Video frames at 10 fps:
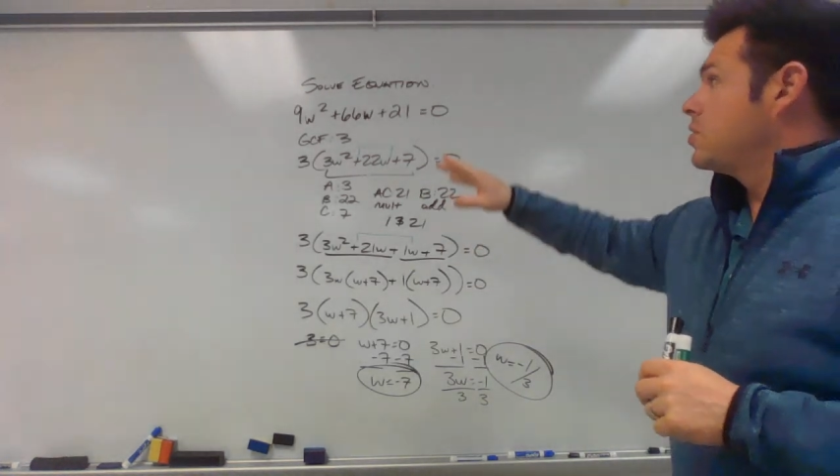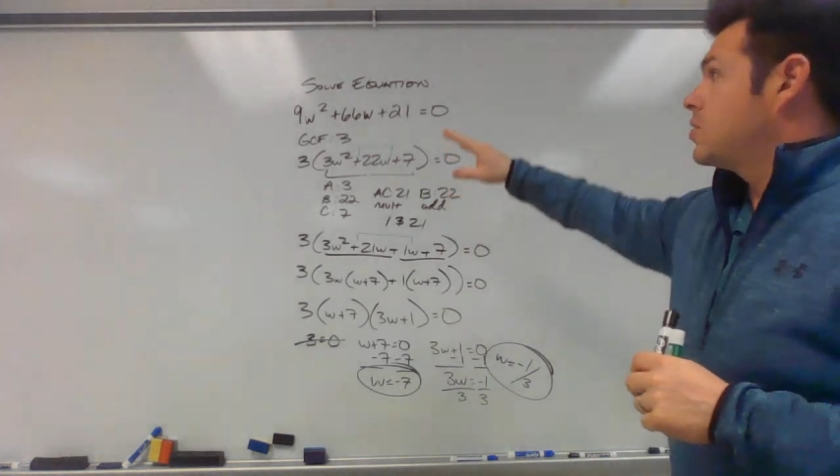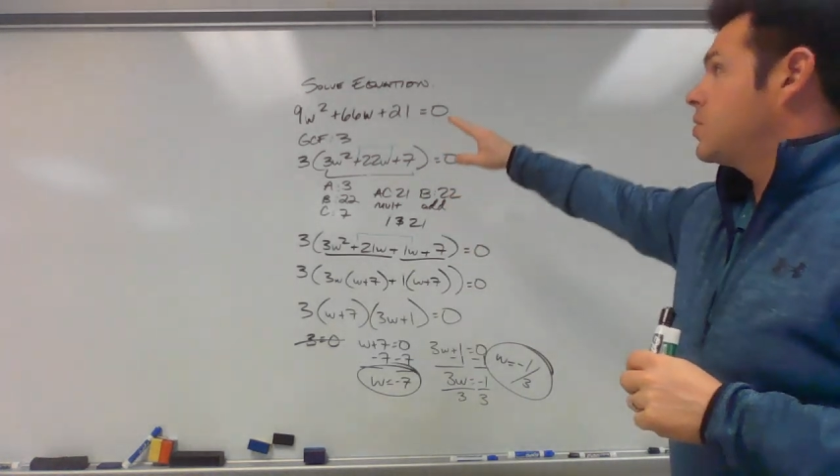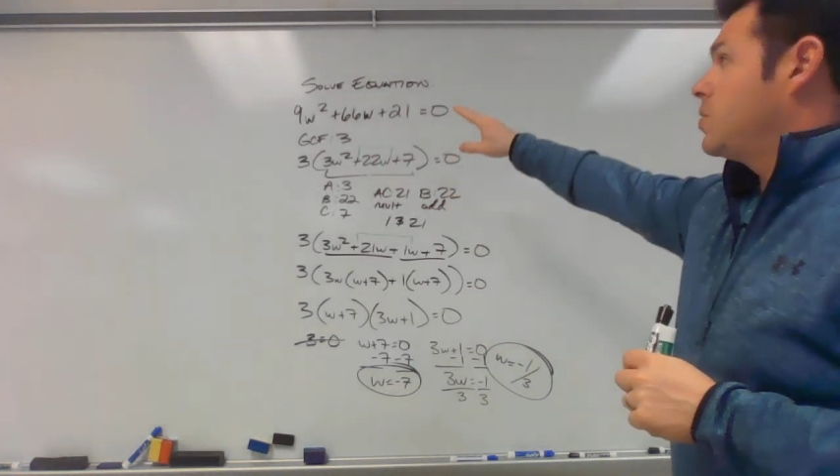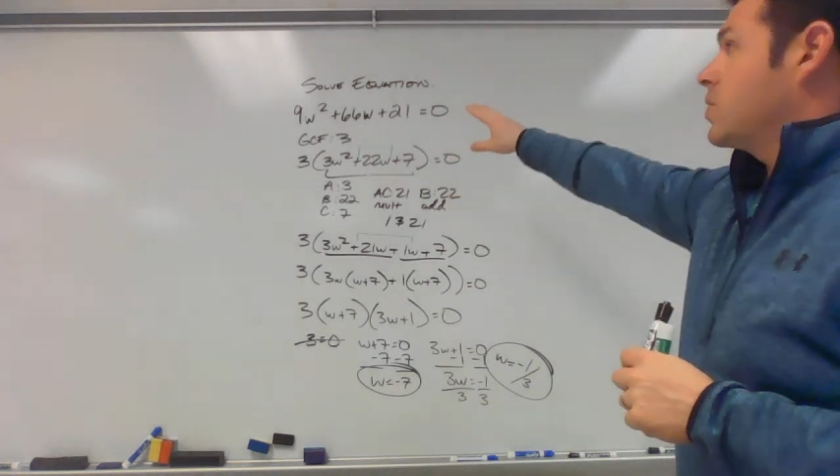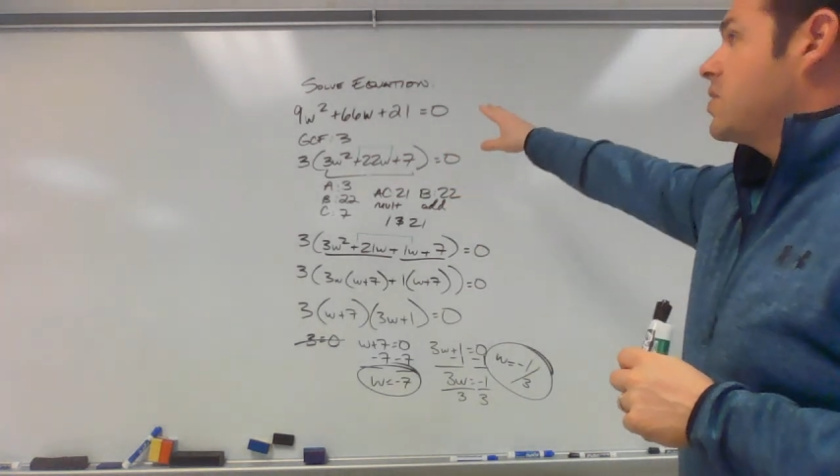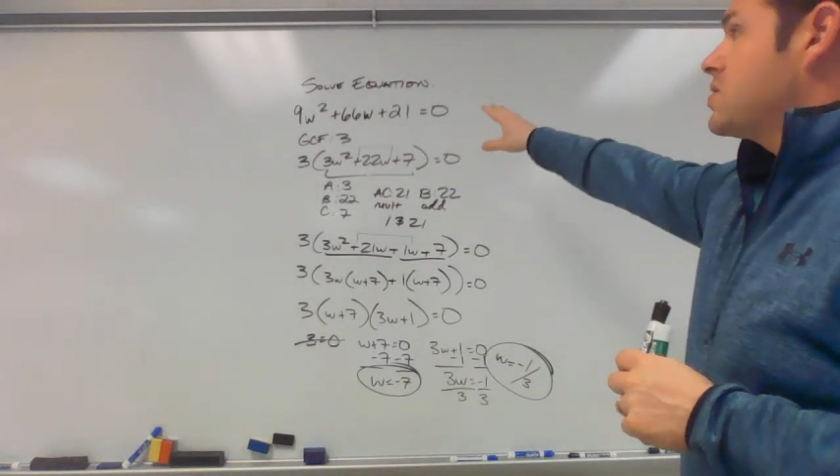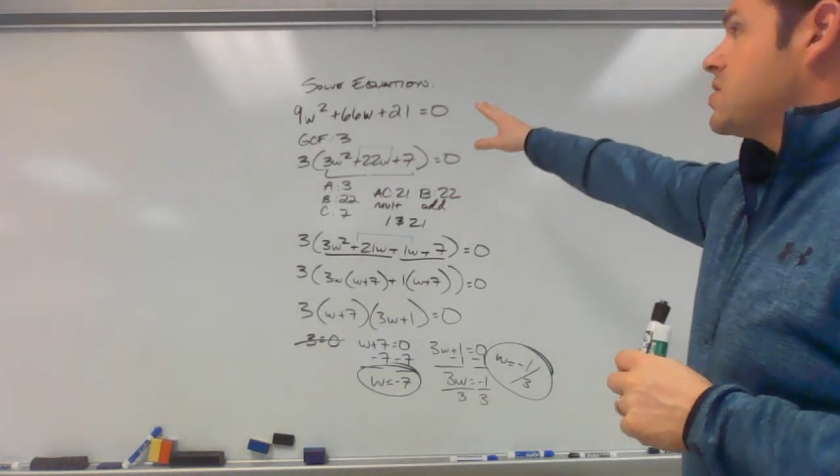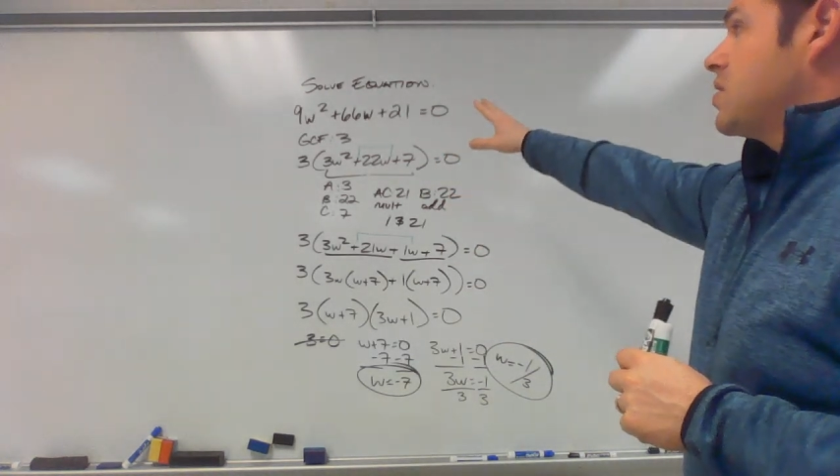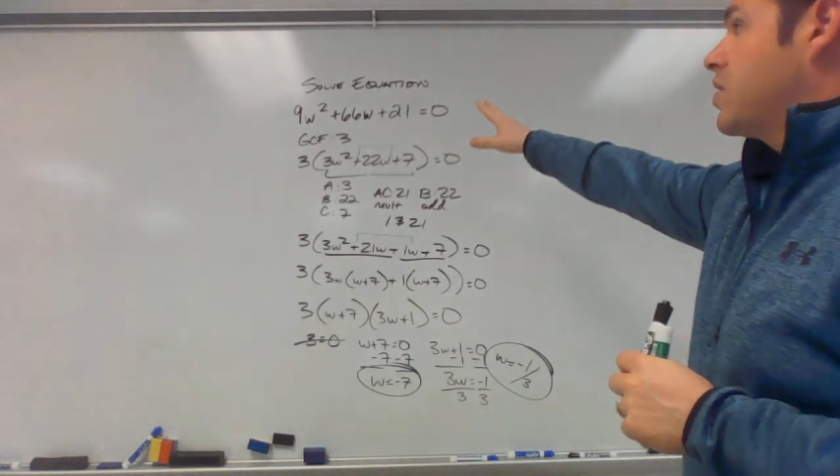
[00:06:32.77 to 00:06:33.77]
took
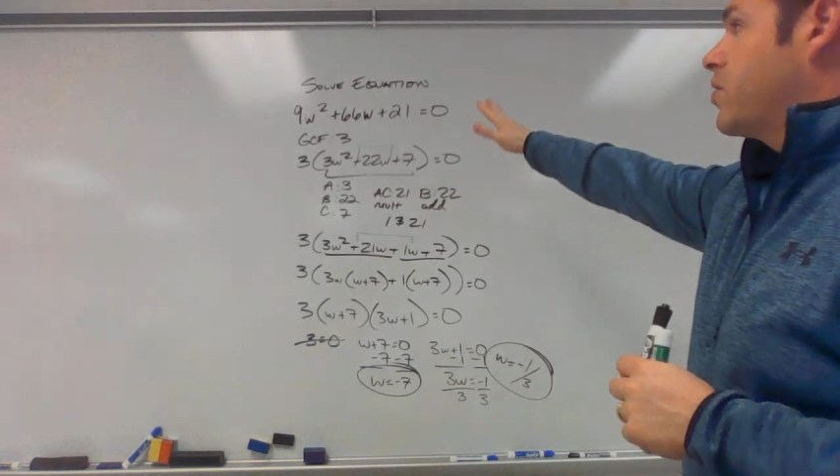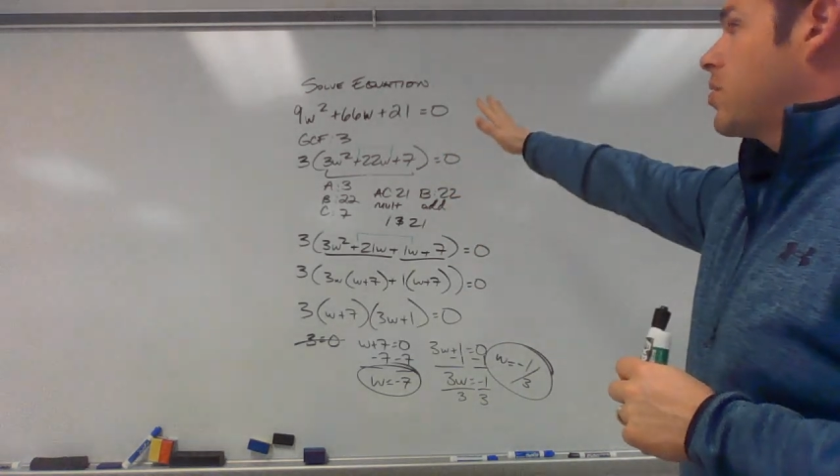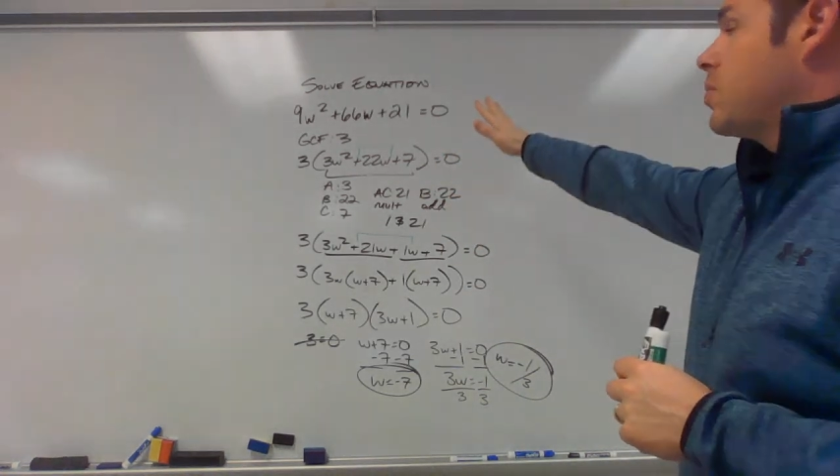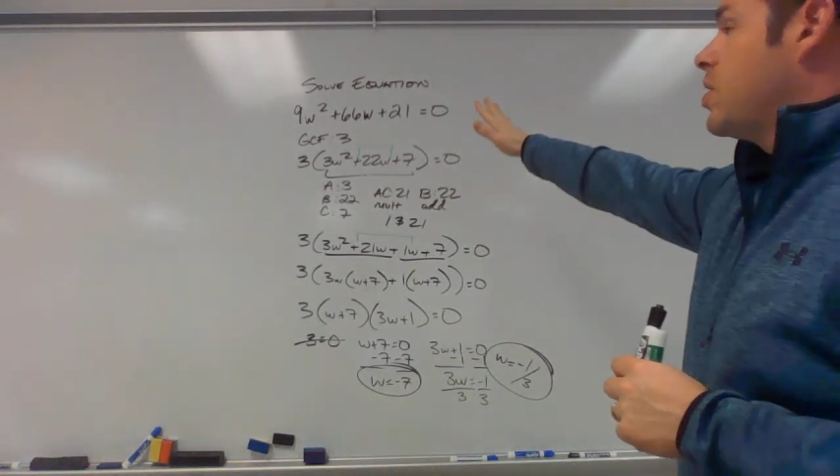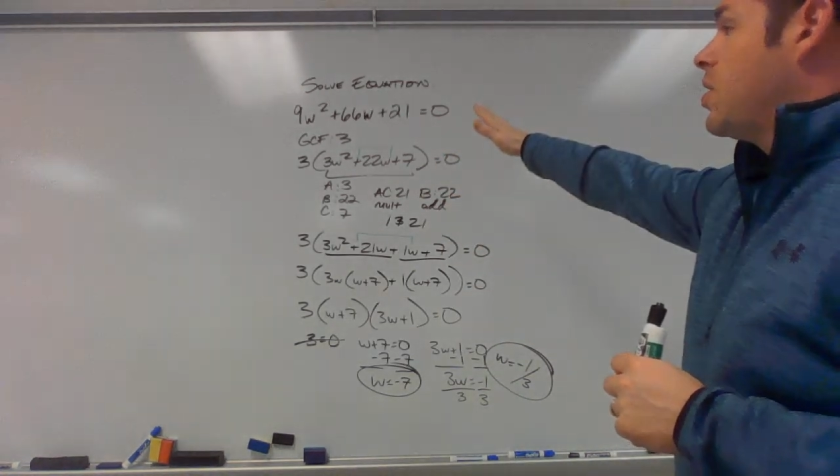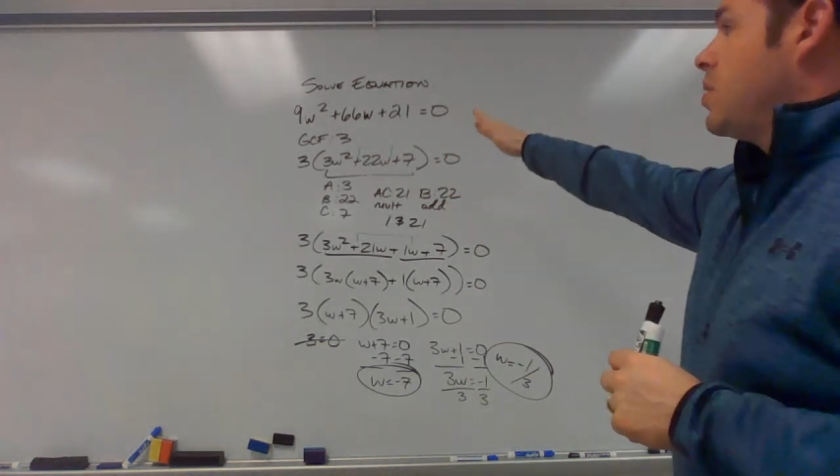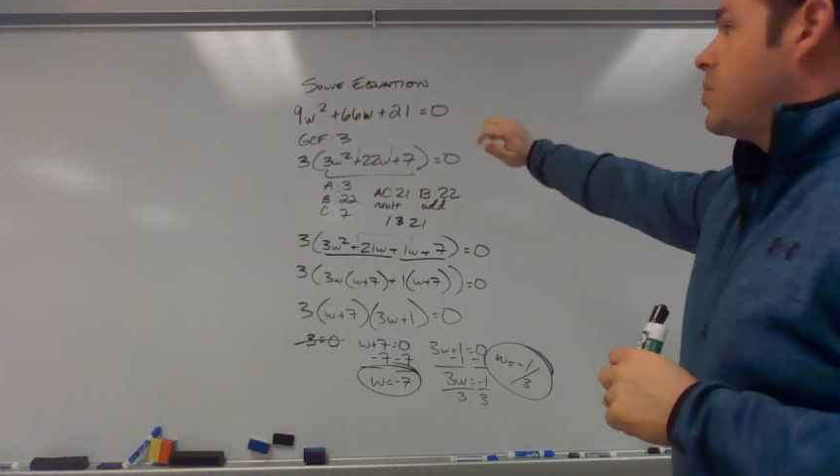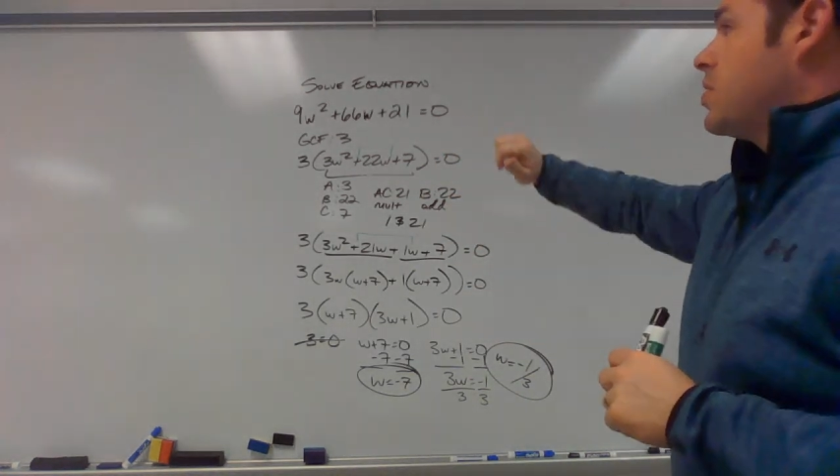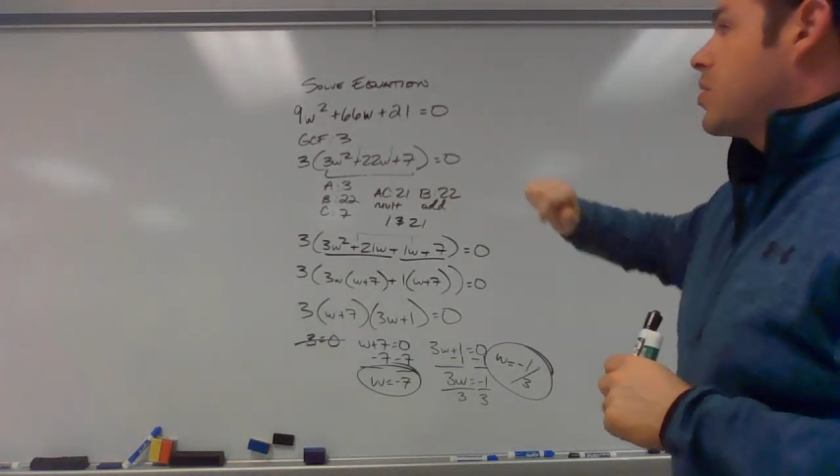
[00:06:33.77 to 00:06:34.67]
this thing from being